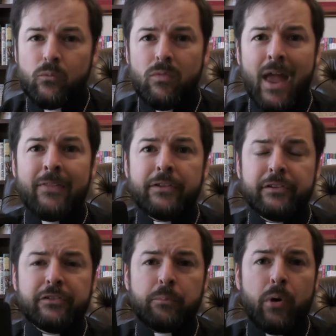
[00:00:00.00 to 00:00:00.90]
And this
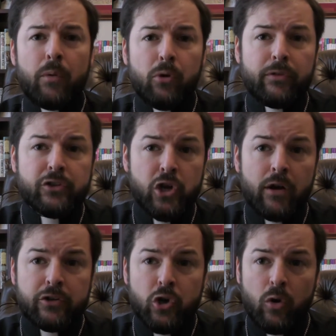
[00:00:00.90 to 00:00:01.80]
is the prayer book that John
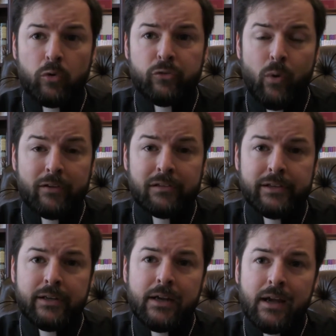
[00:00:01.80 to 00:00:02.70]
and Charles
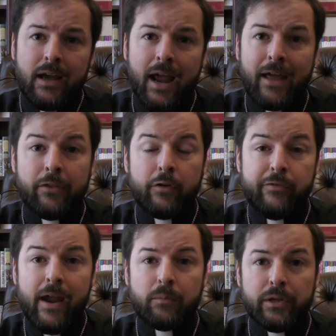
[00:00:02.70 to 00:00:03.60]
Wesley and their
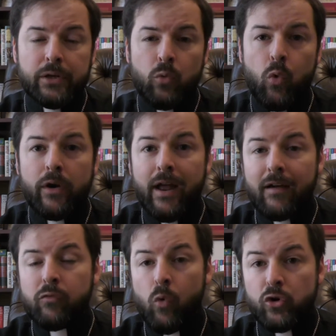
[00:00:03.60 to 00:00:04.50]
family would
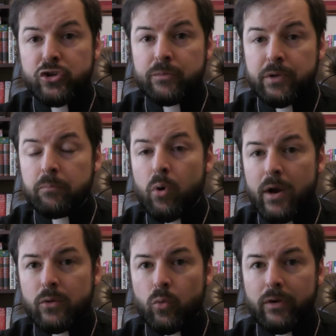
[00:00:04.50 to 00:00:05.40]
have worshipped and
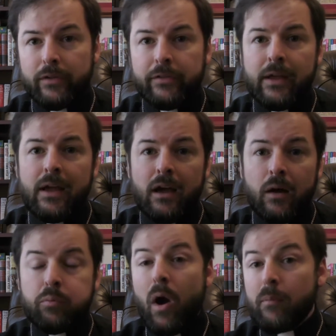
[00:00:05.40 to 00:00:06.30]
prayed with,
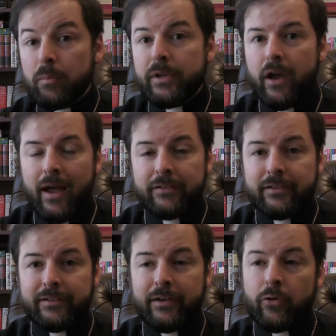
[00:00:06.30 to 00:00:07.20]
probably, as I
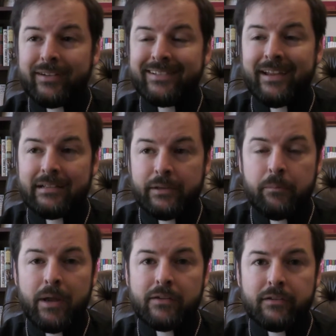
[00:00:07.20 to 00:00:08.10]
said, on a daily
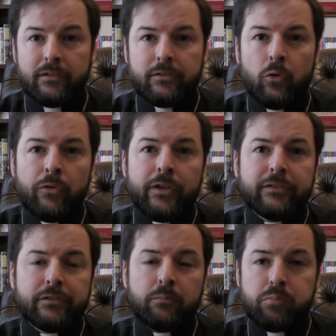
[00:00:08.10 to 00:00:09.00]
basis. So
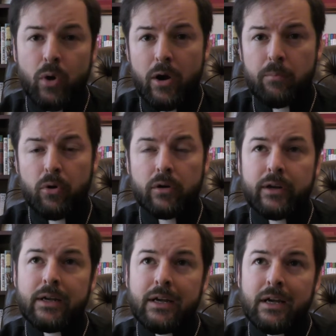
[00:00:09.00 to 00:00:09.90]
this prayer book,
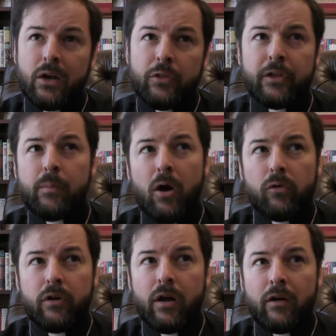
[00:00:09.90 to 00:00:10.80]
you think
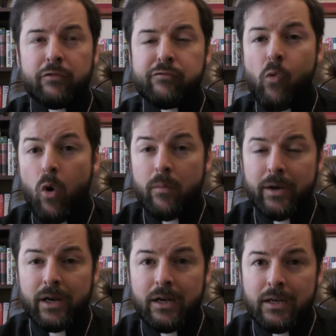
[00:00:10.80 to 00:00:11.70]
about
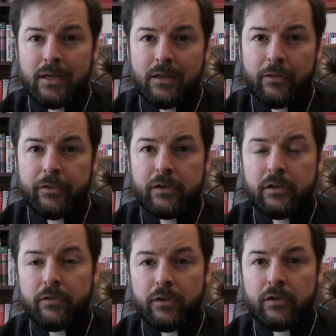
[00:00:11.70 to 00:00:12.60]
forming
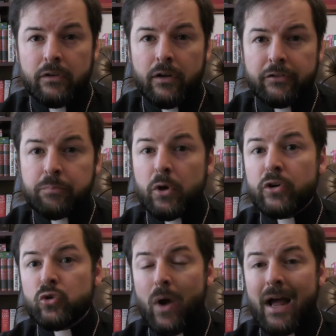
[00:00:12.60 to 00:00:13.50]
the
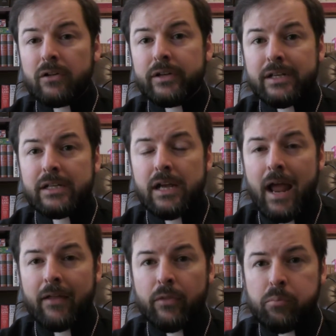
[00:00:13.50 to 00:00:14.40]
spirituality and the